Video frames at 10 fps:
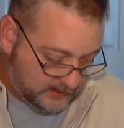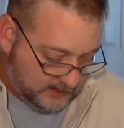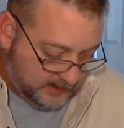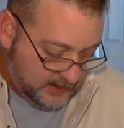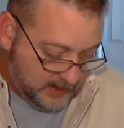or
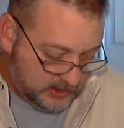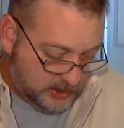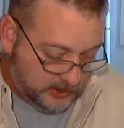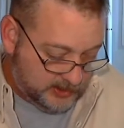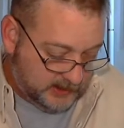the
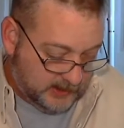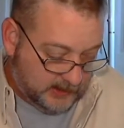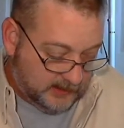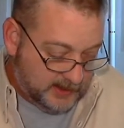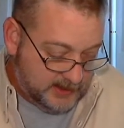church in
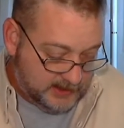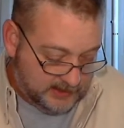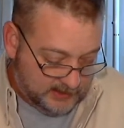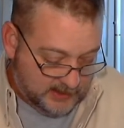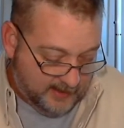
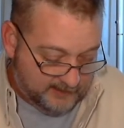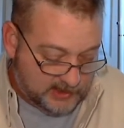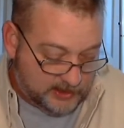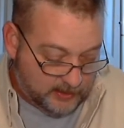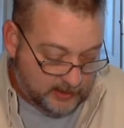Galatians, having
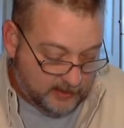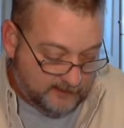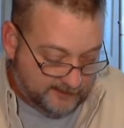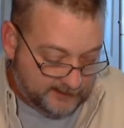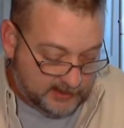started
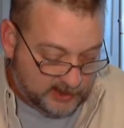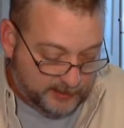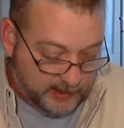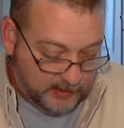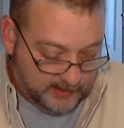off with the
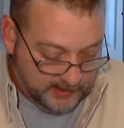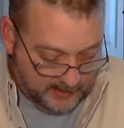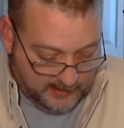spirit.